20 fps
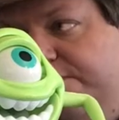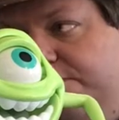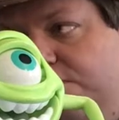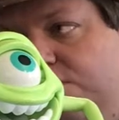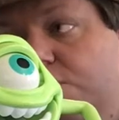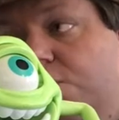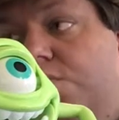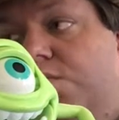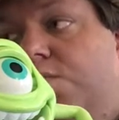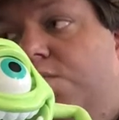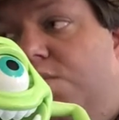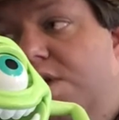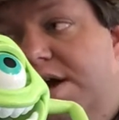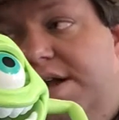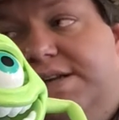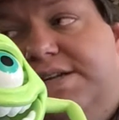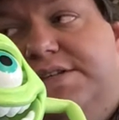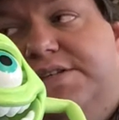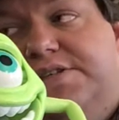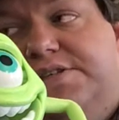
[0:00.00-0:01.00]
or
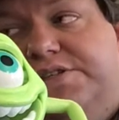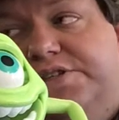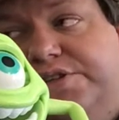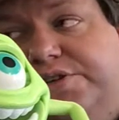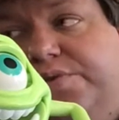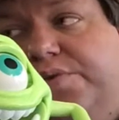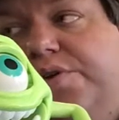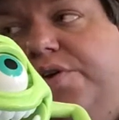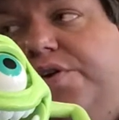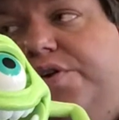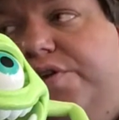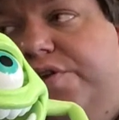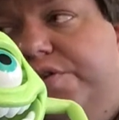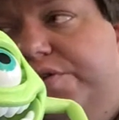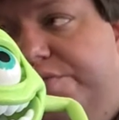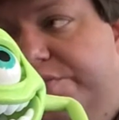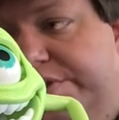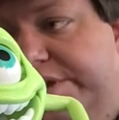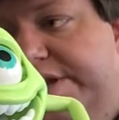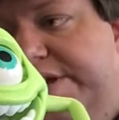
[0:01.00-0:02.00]
1, 2,
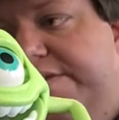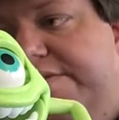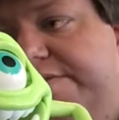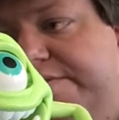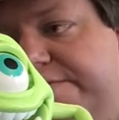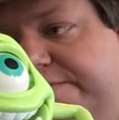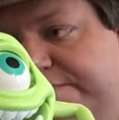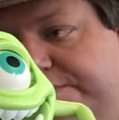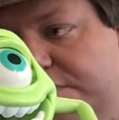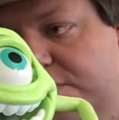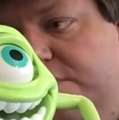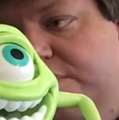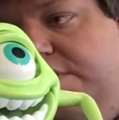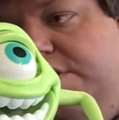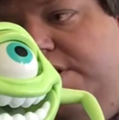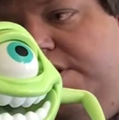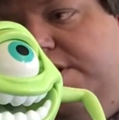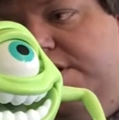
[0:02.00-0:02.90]
3, 4.